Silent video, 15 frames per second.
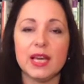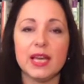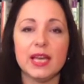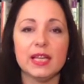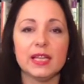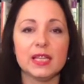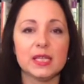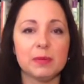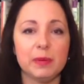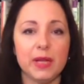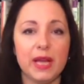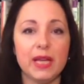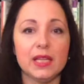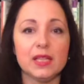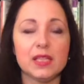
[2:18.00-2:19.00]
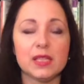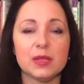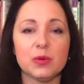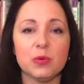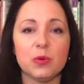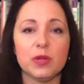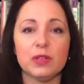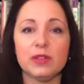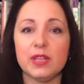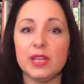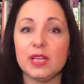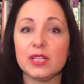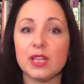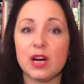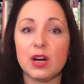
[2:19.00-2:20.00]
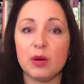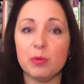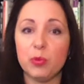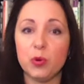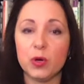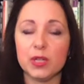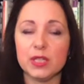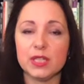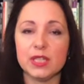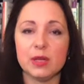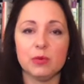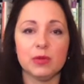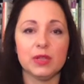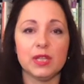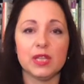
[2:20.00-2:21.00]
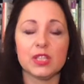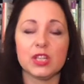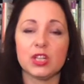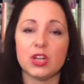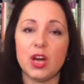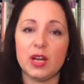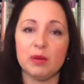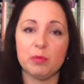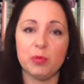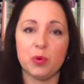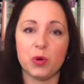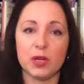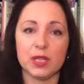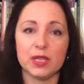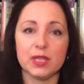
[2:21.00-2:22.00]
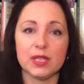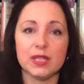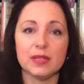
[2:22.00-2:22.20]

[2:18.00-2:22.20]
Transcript: It explains what things are important and what things are not important.